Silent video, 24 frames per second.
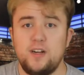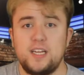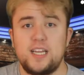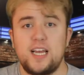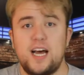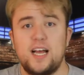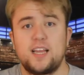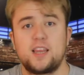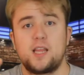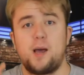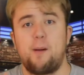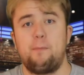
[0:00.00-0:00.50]
We
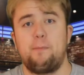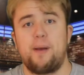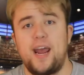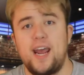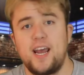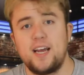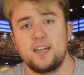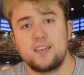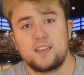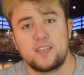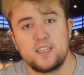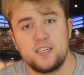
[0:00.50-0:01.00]
got the
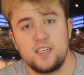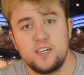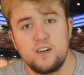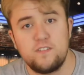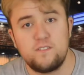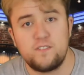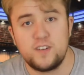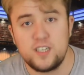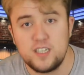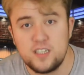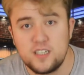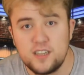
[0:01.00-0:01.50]
Panther
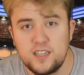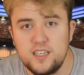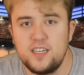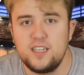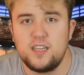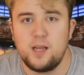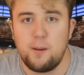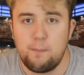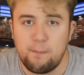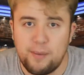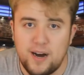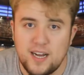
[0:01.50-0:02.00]

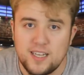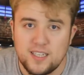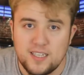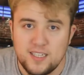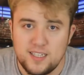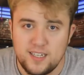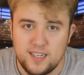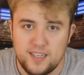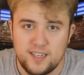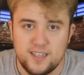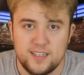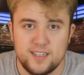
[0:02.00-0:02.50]
versus the
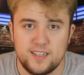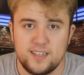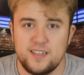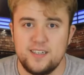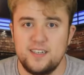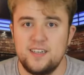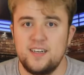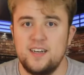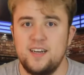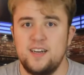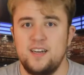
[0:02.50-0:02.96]
Buccaneers.